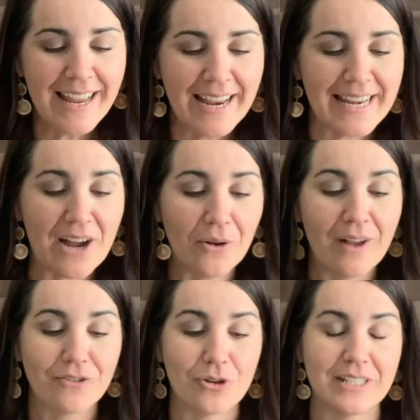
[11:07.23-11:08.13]
Now,
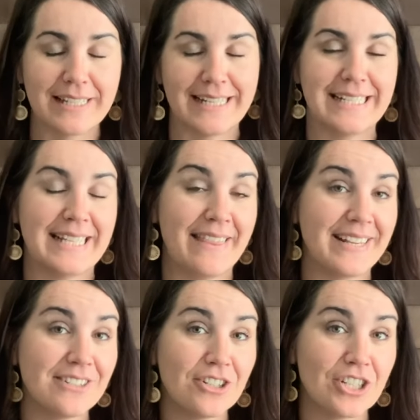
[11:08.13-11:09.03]
of course, like I said,
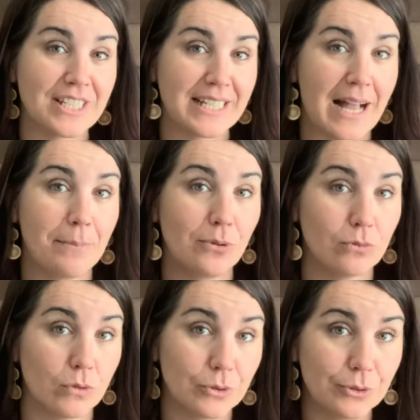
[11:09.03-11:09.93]
these are just a couple
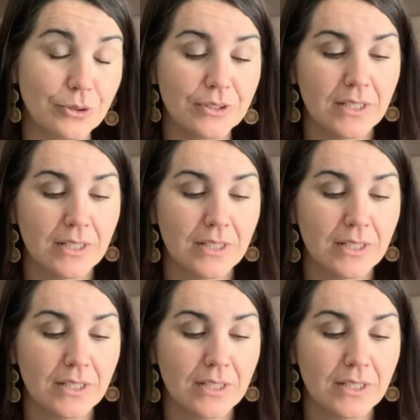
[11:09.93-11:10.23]
rules.